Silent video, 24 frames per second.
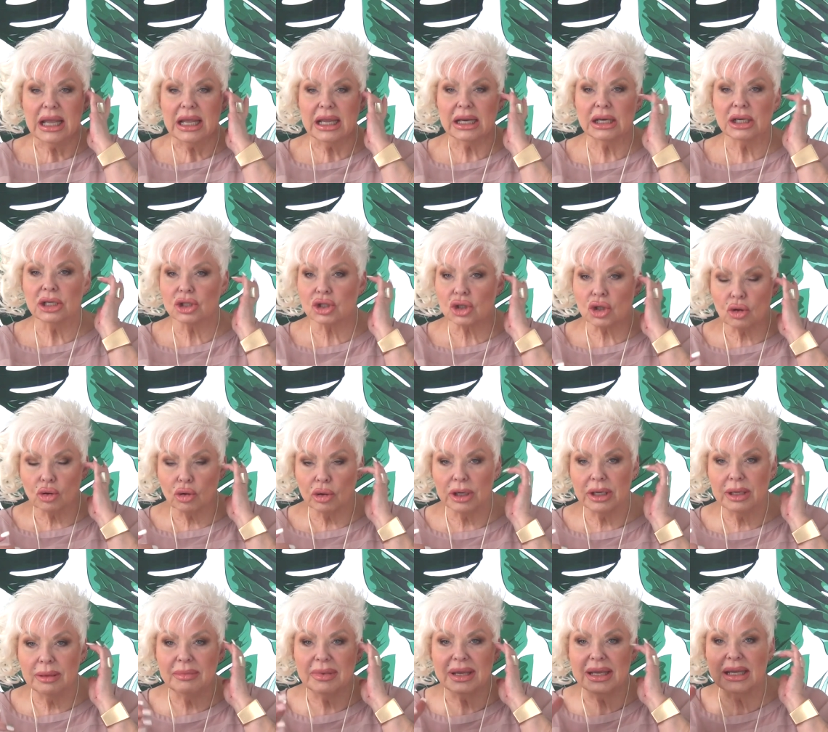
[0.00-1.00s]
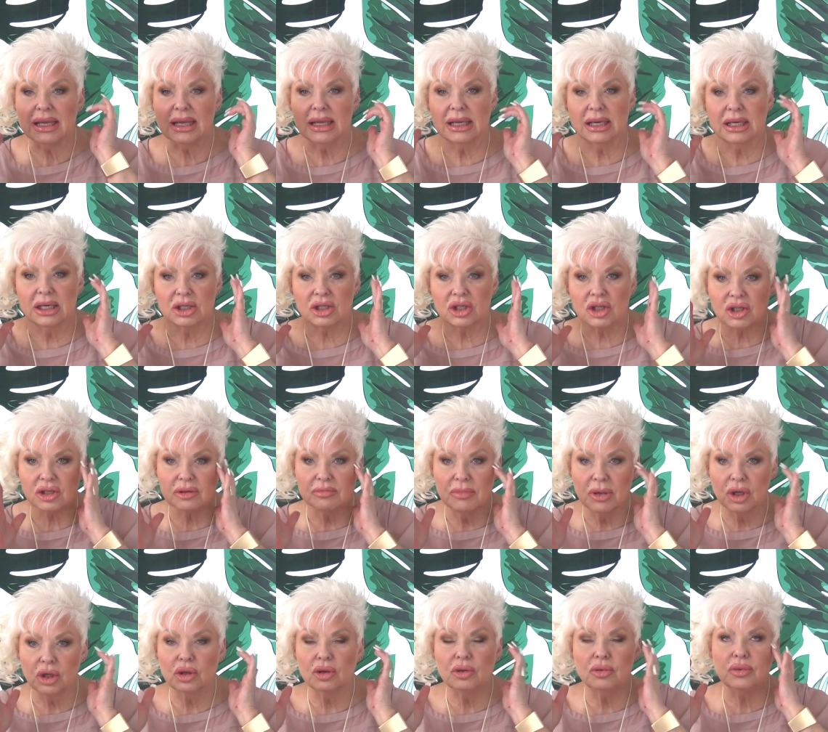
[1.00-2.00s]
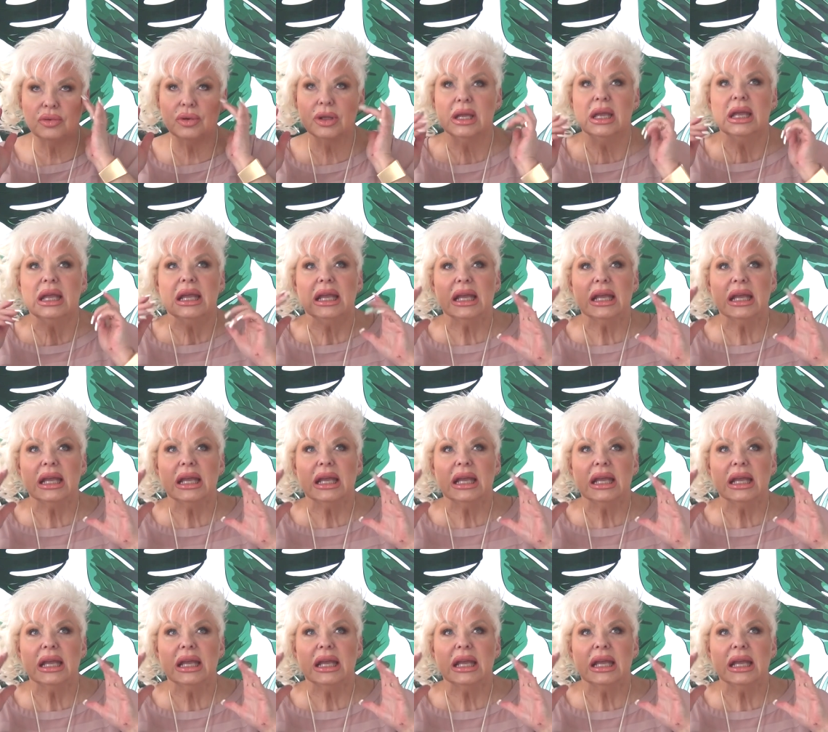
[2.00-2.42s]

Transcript: It is creamy. It is smooth.